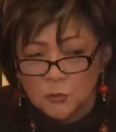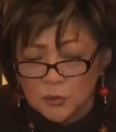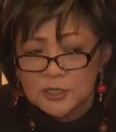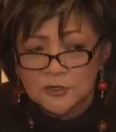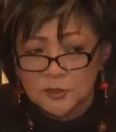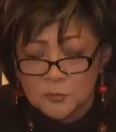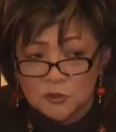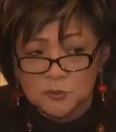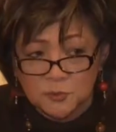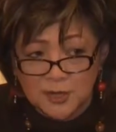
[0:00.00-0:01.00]
What are the
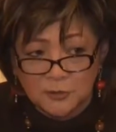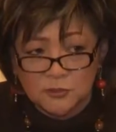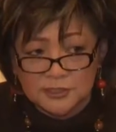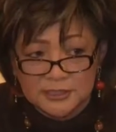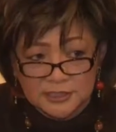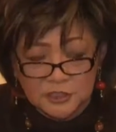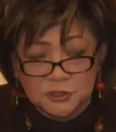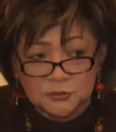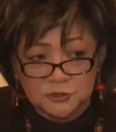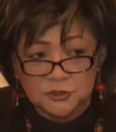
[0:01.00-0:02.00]
most priority
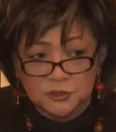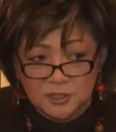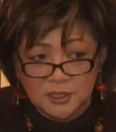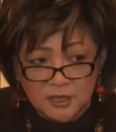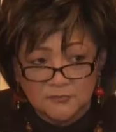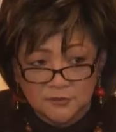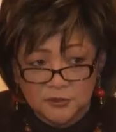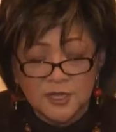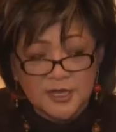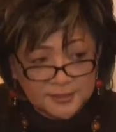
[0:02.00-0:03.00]
issues to the governor